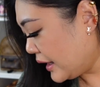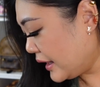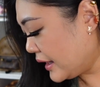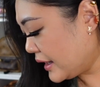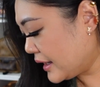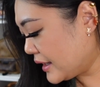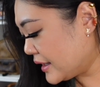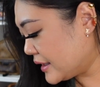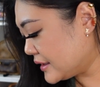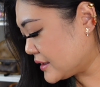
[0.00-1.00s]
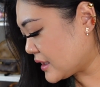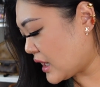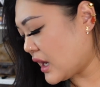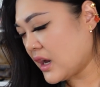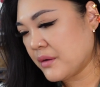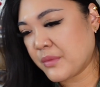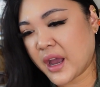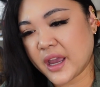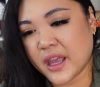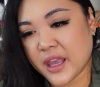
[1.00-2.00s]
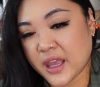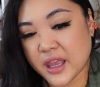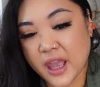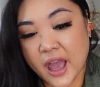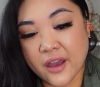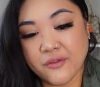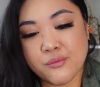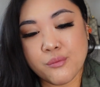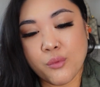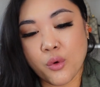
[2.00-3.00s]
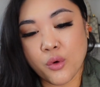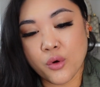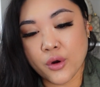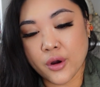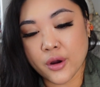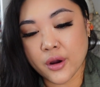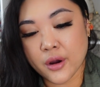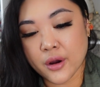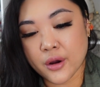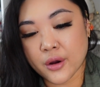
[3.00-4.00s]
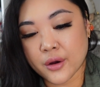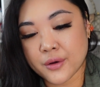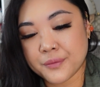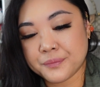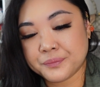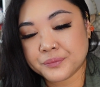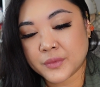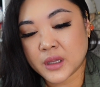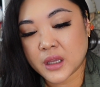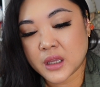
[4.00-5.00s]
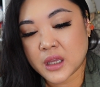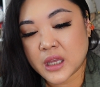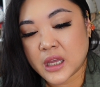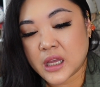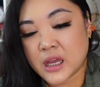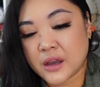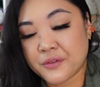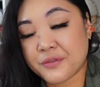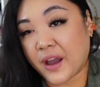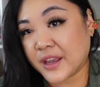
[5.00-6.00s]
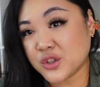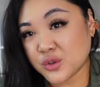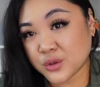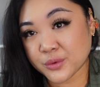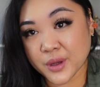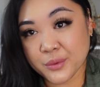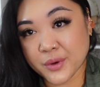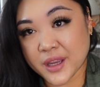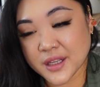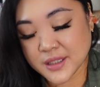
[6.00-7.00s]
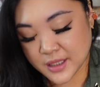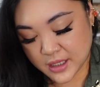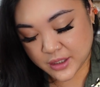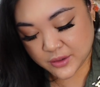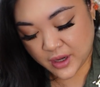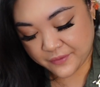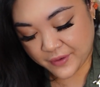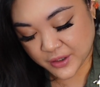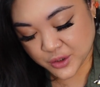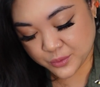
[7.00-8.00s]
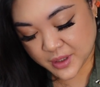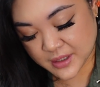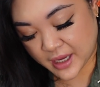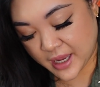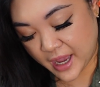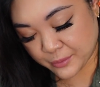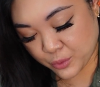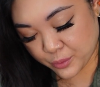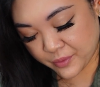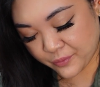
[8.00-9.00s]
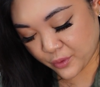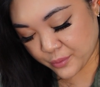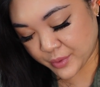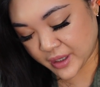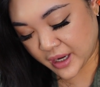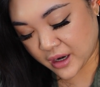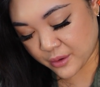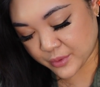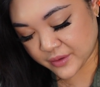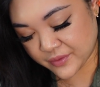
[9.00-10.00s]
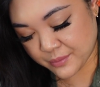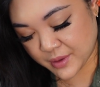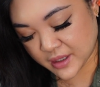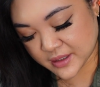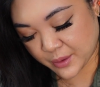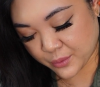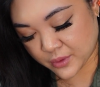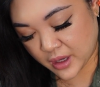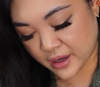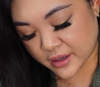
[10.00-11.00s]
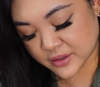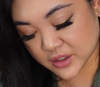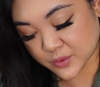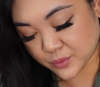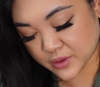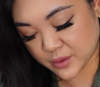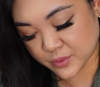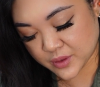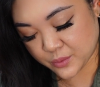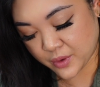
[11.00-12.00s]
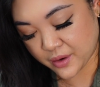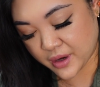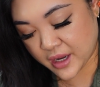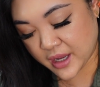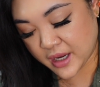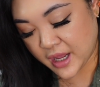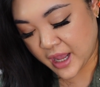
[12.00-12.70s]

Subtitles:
And I have more fine jewelry rings than I do have fashion rings. I had more before, but I got rid of them because I just really wasn't wearing it.